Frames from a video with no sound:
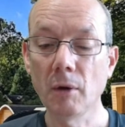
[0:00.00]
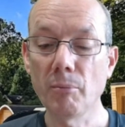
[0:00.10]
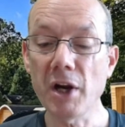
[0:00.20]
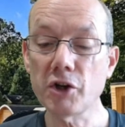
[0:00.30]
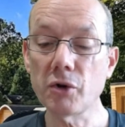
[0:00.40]

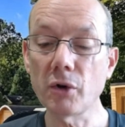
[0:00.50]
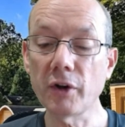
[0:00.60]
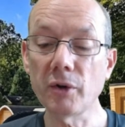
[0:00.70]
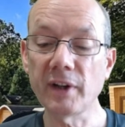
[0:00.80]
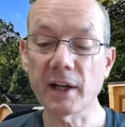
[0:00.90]
Make sure
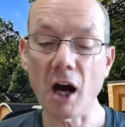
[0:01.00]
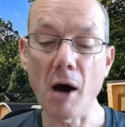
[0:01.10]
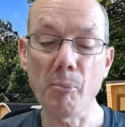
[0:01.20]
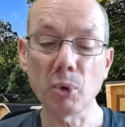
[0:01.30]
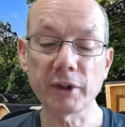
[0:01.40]
that you take
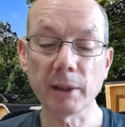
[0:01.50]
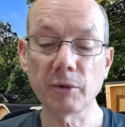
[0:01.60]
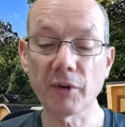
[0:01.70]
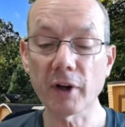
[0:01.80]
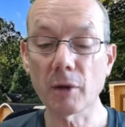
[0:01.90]
ample time
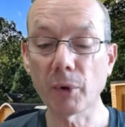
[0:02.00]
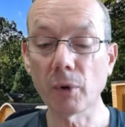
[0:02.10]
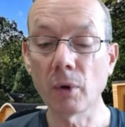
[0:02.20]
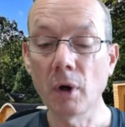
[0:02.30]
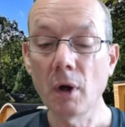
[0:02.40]
to think
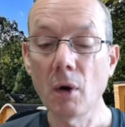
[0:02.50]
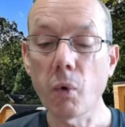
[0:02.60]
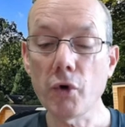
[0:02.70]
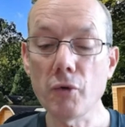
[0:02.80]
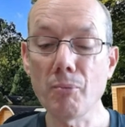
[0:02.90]
about
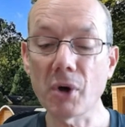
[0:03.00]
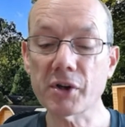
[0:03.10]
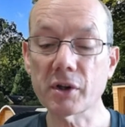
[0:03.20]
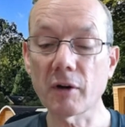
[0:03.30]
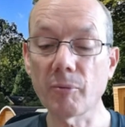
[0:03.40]
what you
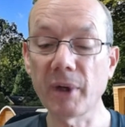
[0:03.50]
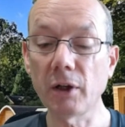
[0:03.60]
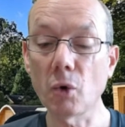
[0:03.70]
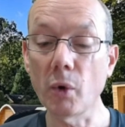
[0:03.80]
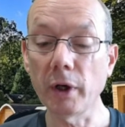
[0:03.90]
must have been
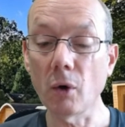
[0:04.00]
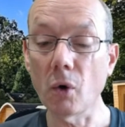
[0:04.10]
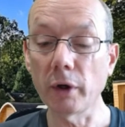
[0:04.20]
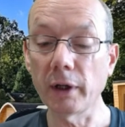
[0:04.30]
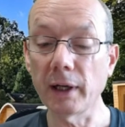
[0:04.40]
going
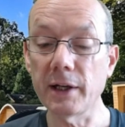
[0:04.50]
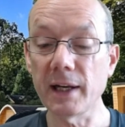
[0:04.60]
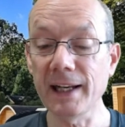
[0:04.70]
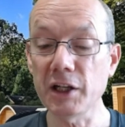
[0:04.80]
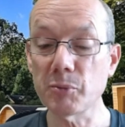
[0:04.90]
on in
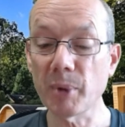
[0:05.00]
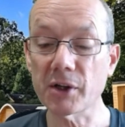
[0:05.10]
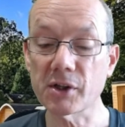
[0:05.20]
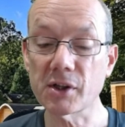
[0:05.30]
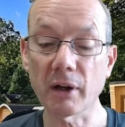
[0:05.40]
each
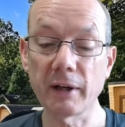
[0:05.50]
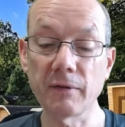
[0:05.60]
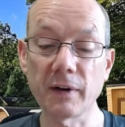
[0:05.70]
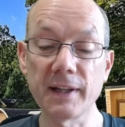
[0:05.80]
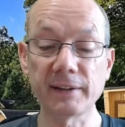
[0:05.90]
person's life
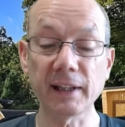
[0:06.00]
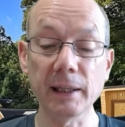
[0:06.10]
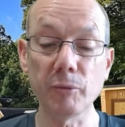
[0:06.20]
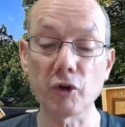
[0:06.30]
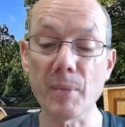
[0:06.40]
at the
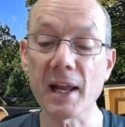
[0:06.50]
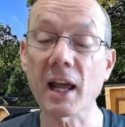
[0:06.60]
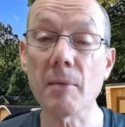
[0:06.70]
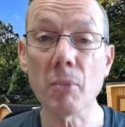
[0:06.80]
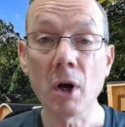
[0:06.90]
time to make
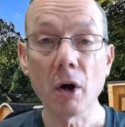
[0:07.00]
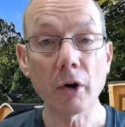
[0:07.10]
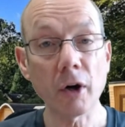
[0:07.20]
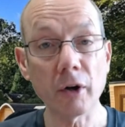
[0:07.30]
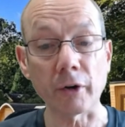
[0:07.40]
him or
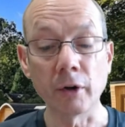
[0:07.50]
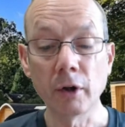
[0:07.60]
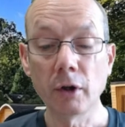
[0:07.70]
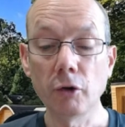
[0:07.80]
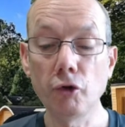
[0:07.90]
her
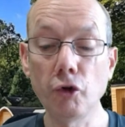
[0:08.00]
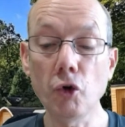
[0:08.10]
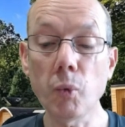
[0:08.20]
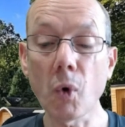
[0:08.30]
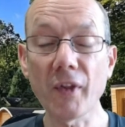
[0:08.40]

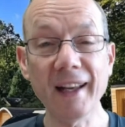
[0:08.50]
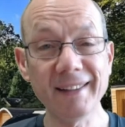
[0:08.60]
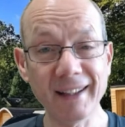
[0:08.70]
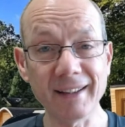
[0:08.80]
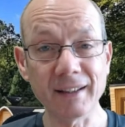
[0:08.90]
do what they
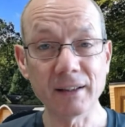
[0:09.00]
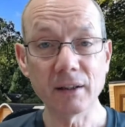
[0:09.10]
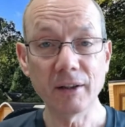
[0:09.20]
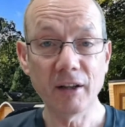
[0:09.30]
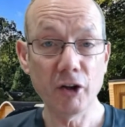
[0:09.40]
did
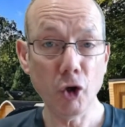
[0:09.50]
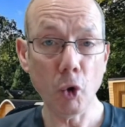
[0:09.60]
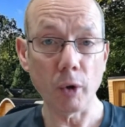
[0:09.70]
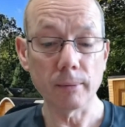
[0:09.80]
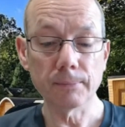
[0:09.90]
to you.